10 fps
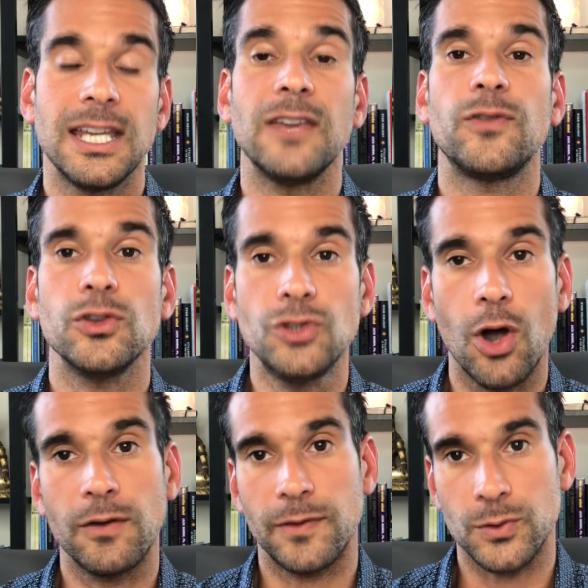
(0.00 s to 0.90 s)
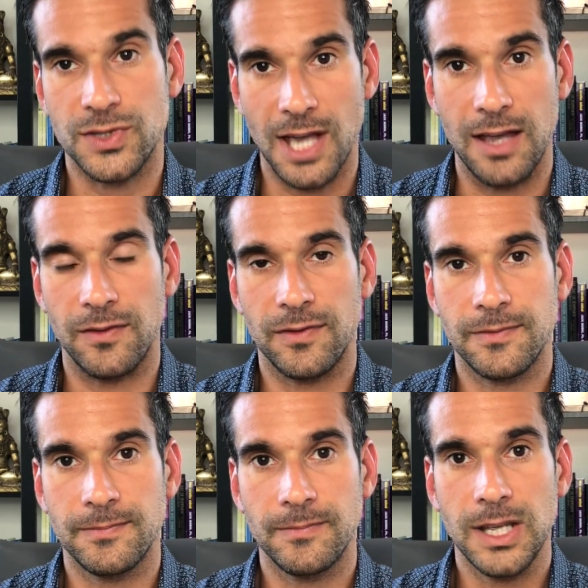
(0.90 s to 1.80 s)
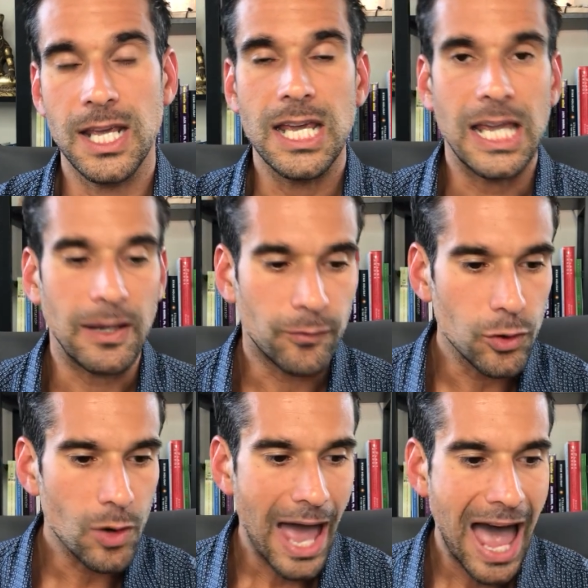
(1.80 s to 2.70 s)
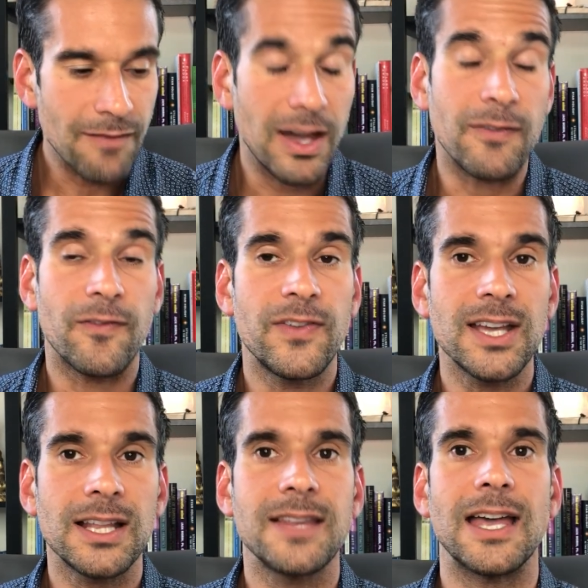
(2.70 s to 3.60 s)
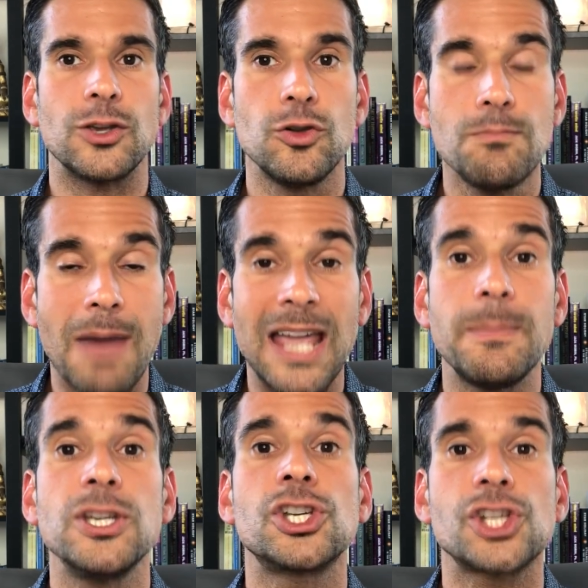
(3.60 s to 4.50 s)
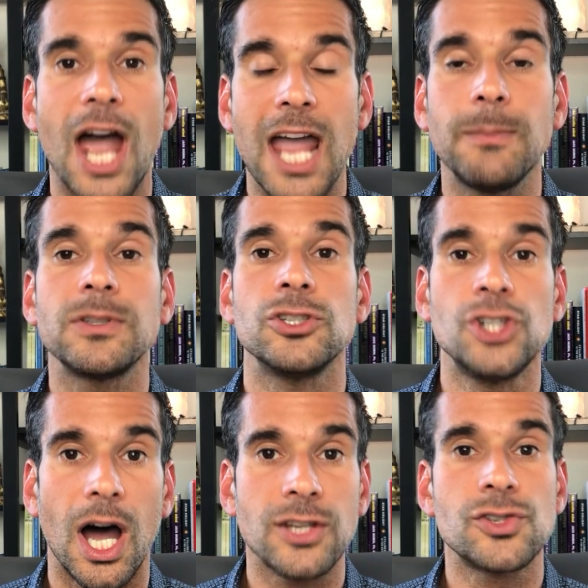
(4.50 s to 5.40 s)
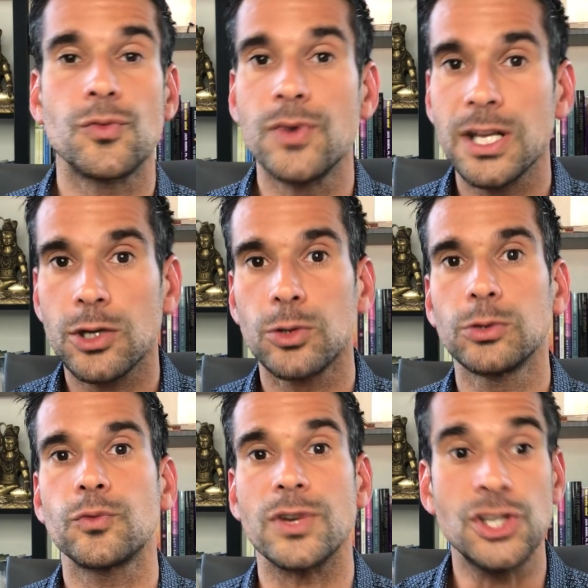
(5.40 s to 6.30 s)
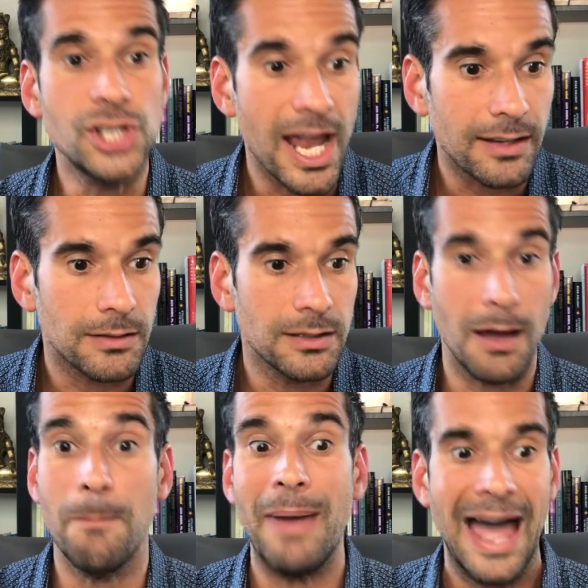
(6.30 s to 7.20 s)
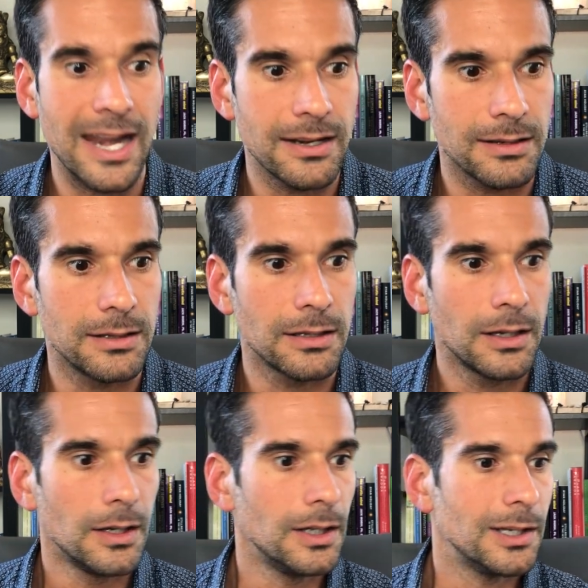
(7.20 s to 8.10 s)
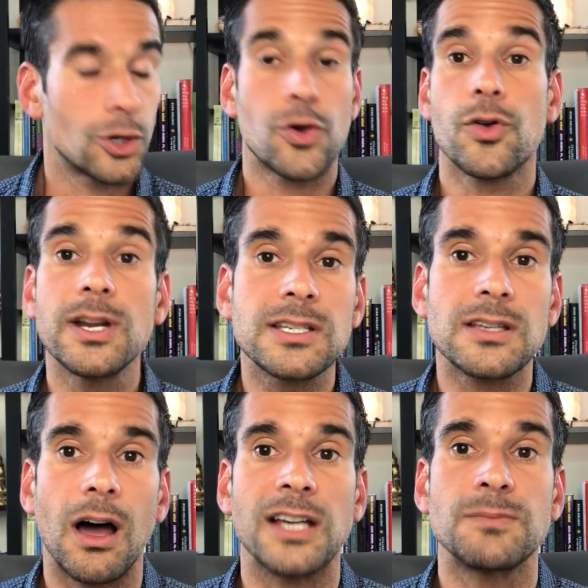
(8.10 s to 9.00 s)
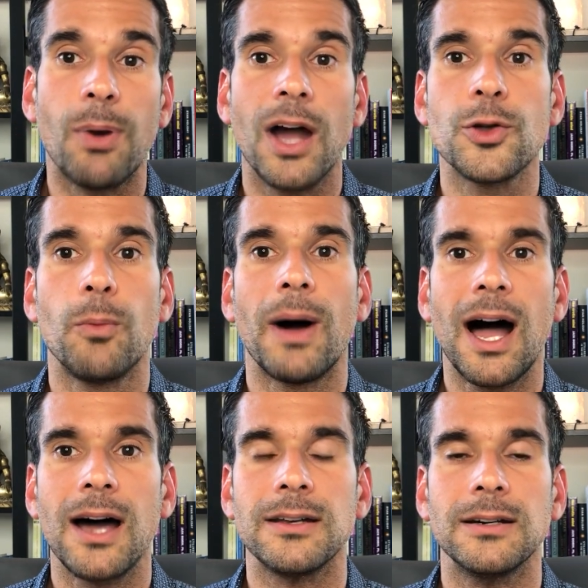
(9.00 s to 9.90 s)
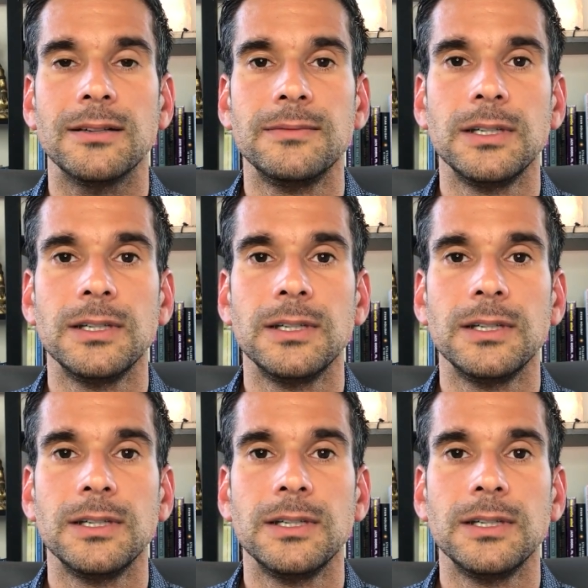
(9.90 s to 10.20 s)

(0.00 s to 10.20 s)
if you don't feel safe. If you have a feeling that you may be shamed, judged, ridiculed, rejected, abandoned, criticized by your partner,